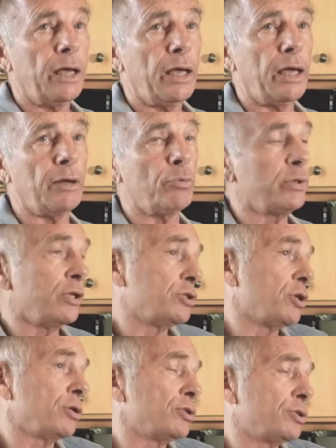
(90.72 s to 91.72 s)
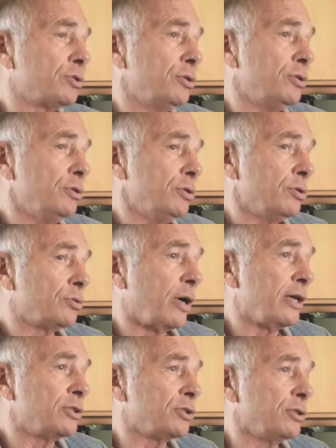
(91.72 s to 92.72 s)
And when the church
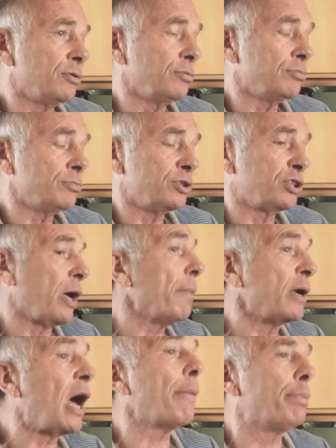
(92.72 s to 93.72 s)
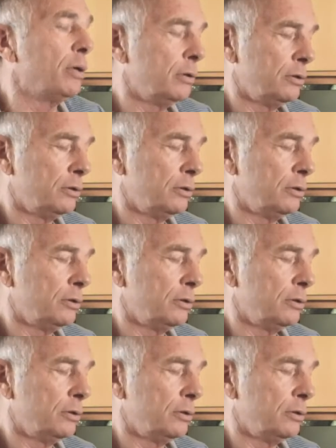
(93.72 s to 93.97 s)
tries to summon up